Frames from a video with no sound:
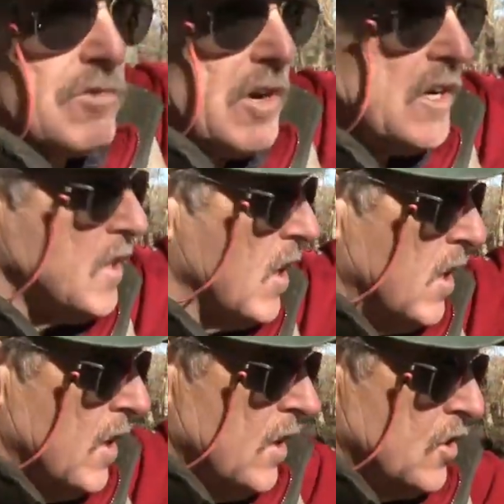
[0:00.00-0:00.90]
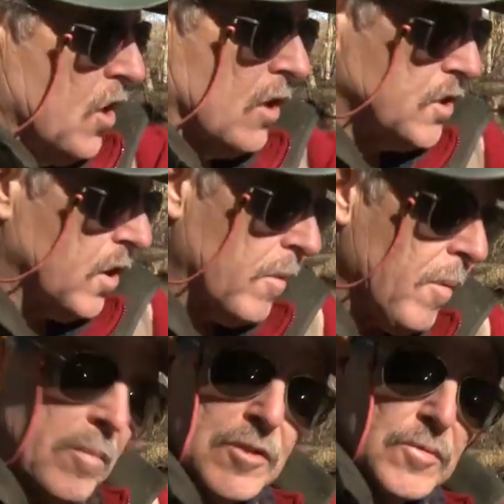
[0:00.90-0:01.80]
trees chances are there
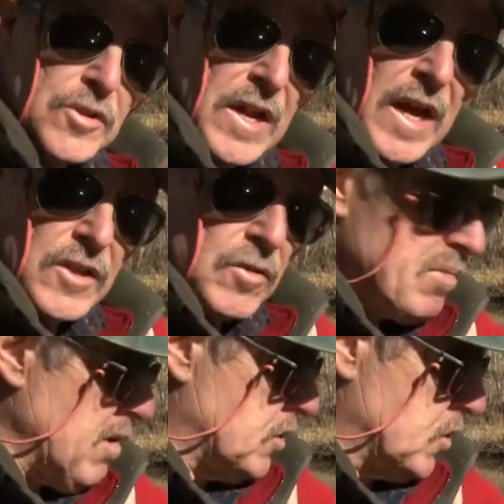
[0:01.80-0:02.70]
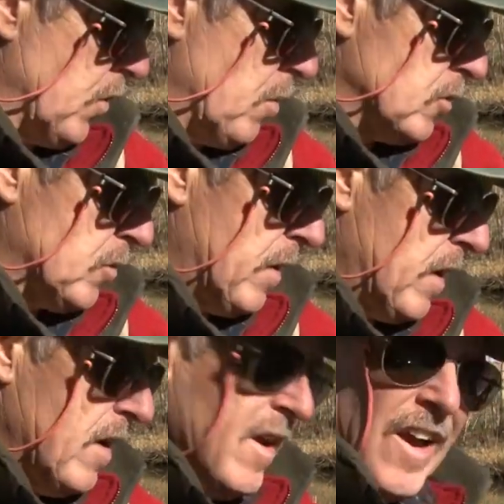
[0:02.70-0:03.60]
might be some snags and branches on the bottom
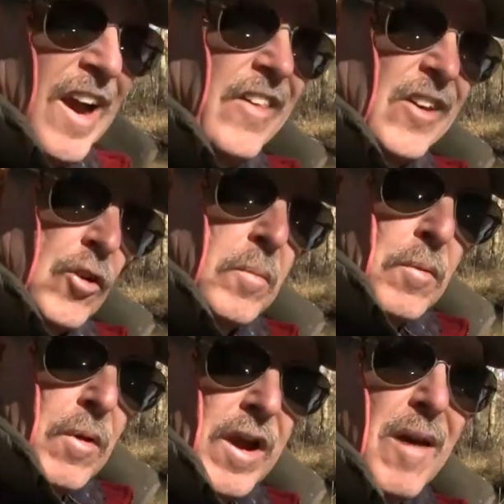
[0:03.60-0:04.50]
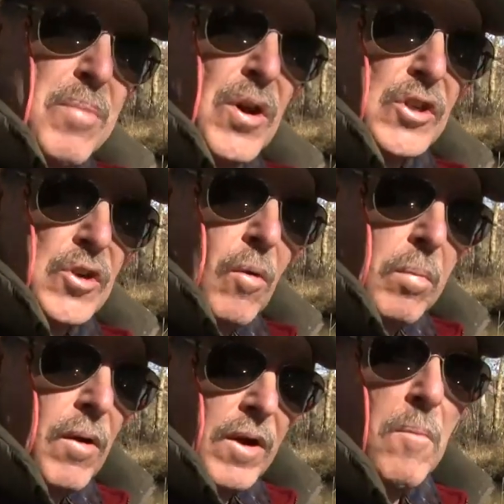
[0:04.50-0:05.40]
there and that could be where a perch or
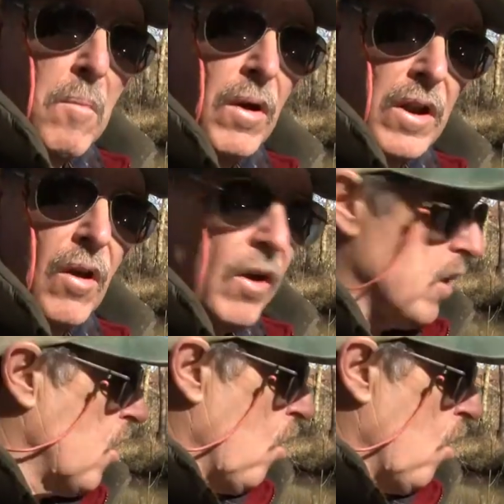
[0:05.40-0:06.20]
pike might lie.